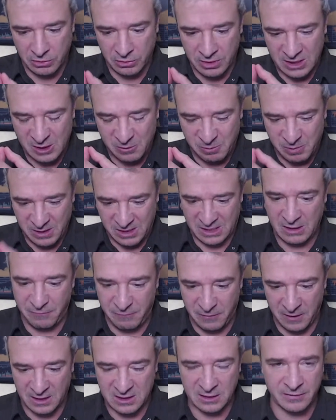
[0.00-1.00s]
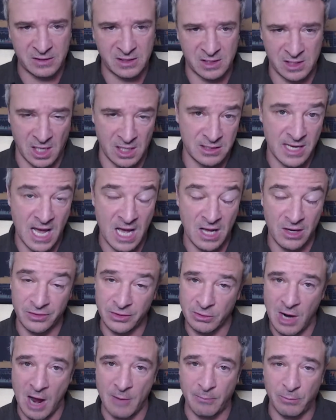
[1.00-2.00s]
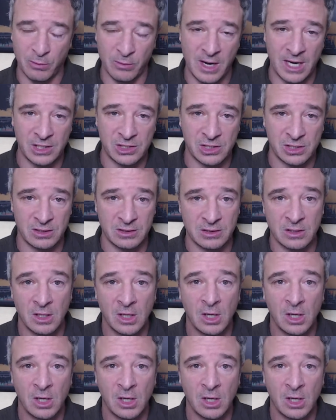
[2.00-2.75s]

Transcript: the specifics of sundial and their operations.